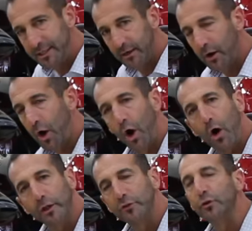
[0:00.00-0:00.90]
here,
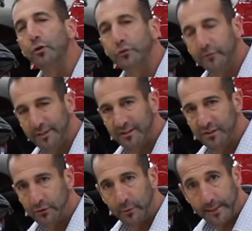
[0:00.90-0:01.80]
all exclusive to
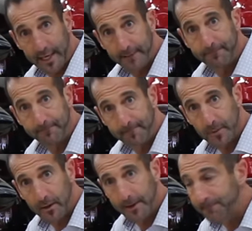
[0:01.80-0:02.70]
the Z28.
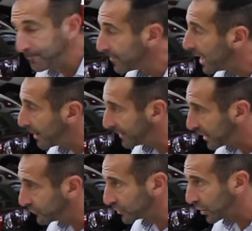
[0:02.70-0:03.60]
All right? And
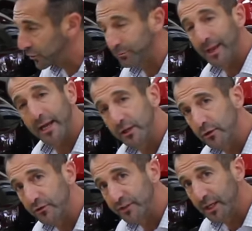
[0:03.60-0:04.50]
because the car is black, you
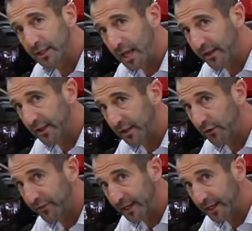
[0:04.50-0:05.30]
don't see a lot of the little